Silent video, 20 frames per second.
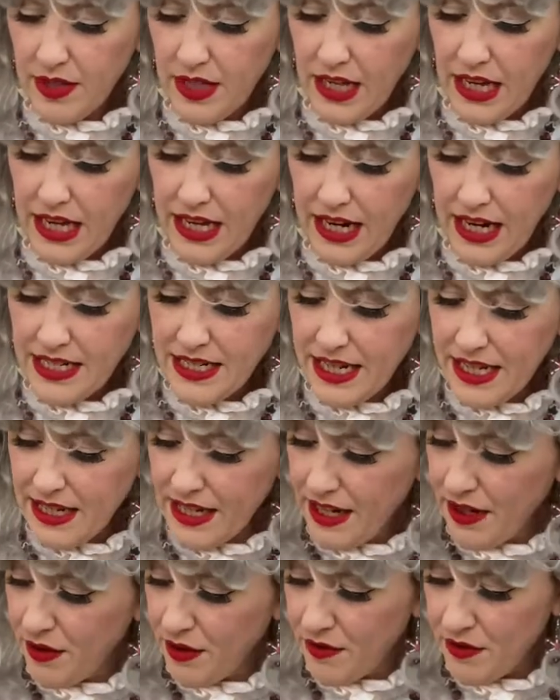And I take
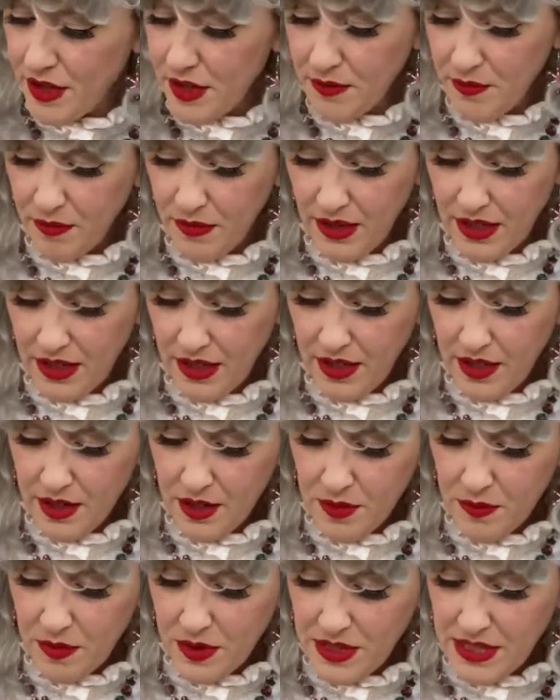care of them
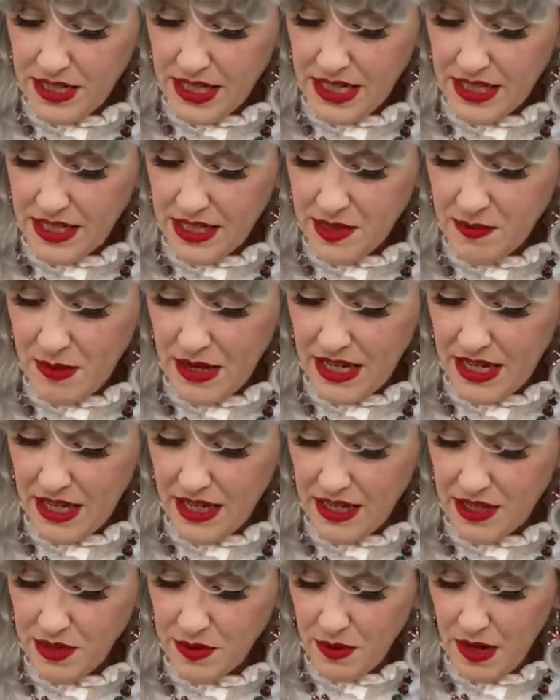while Santa's making
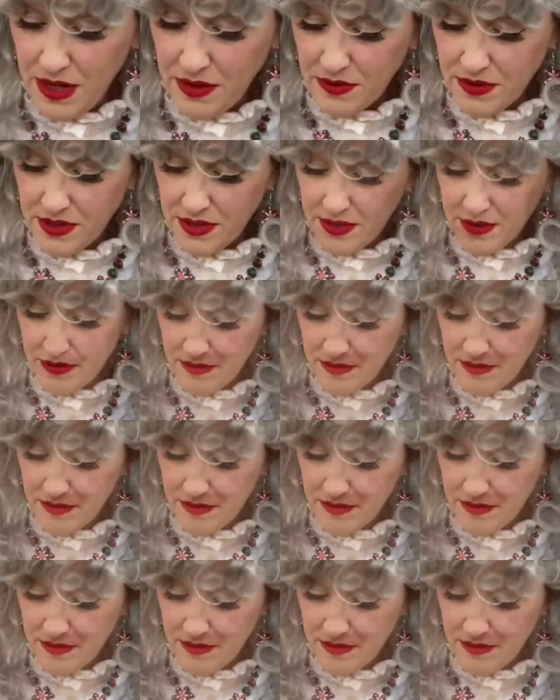his rounds.